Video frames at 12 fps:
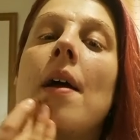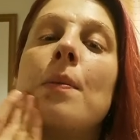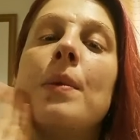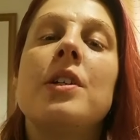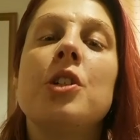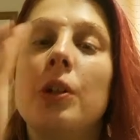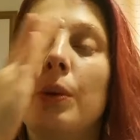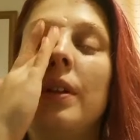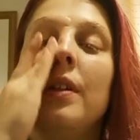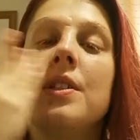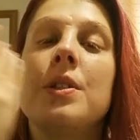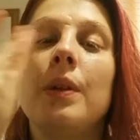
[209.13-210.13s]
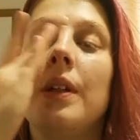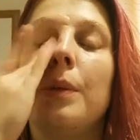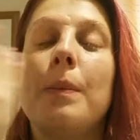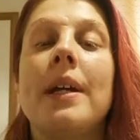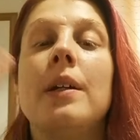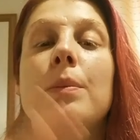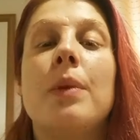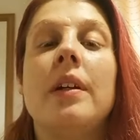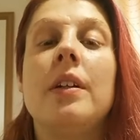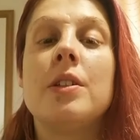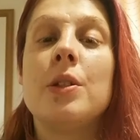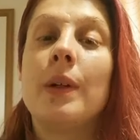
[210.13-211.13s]
Make sure when you're doing your makeup that
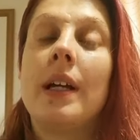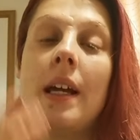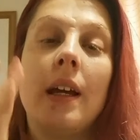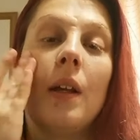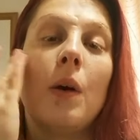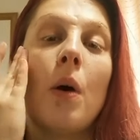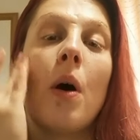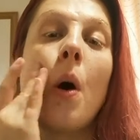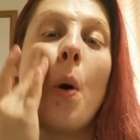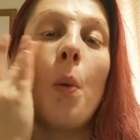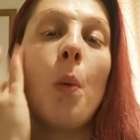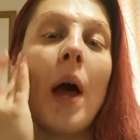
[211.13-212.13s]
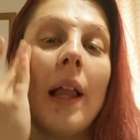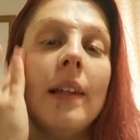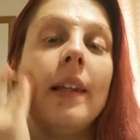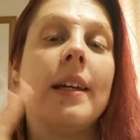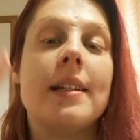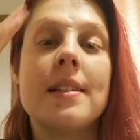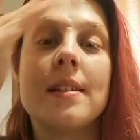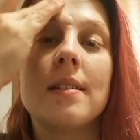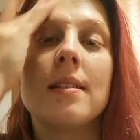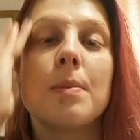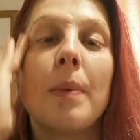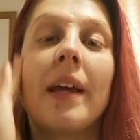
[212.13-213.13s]
you're doing it in a well-lit
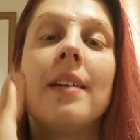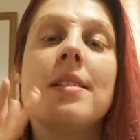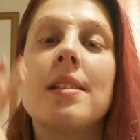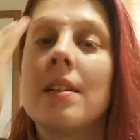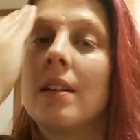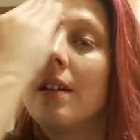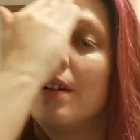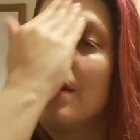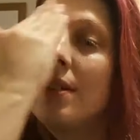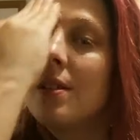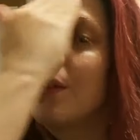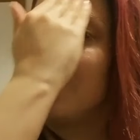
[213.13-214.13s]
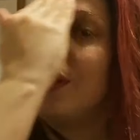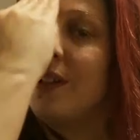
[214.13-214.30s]
space so you